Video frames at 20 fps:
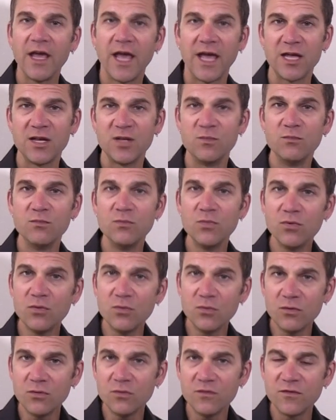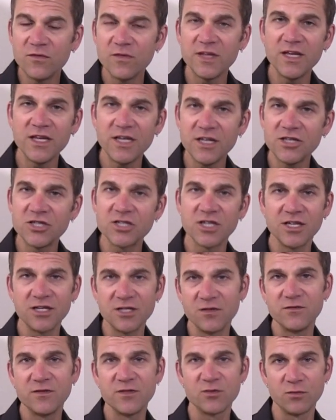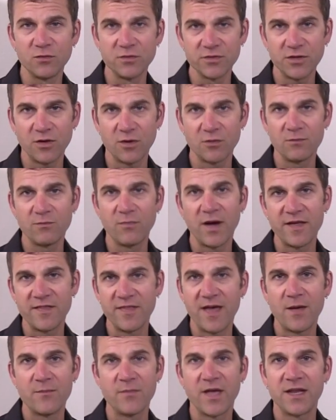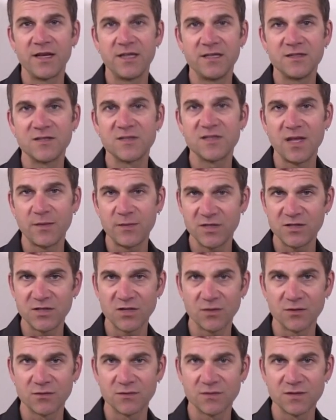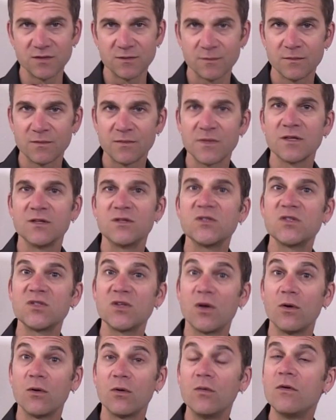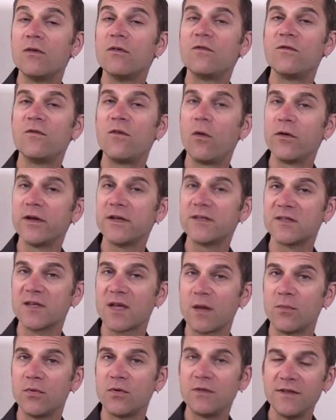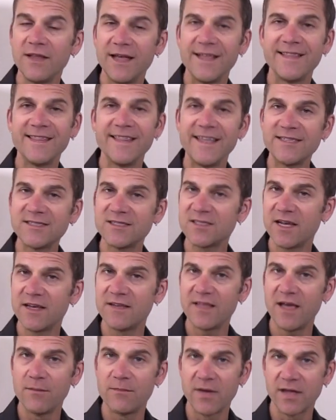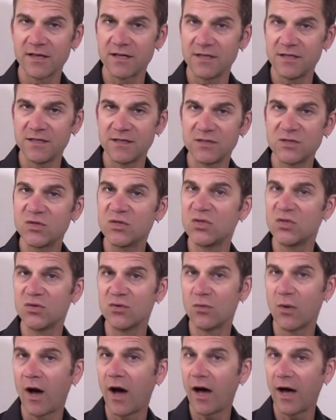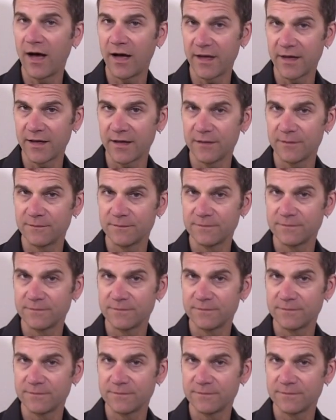and move each individual note by that many semitones. So, for example, let's say that melody is too high.